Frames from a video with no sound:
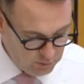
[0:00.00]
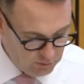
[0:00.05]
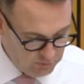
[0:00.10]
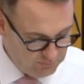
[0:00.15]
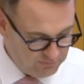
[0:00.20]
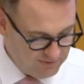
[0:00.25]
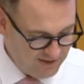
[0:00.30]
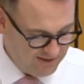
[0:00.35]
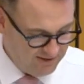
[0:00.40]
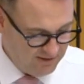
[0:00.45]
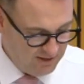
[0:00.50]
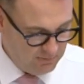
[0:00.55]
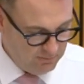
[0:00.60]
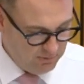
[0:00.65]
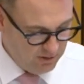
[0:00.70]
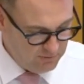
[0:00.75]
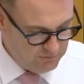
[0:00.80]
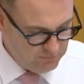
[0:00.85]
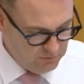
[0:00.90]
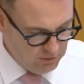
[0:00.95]
have done it in
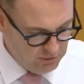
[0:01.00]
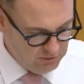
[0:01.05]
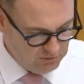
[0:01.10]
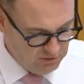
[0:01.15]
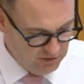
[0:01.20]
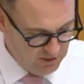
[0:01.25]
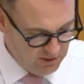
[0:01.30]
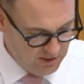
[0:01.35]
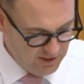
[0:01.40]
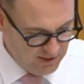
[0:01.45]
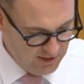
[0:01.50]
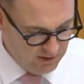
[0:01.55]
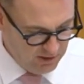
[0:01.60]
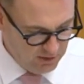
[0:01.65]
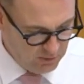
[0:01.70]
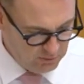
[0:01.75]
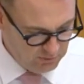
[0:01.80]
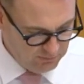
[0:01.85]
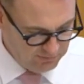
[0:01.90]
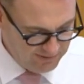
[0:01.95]
my first year here. I
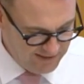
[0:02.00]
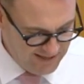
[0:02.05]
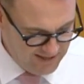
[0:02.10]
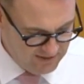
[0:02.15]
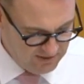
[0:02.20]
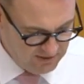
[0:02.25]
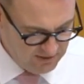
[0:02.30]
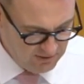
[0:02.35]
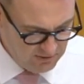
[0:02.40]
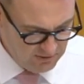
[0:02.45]
could have leaked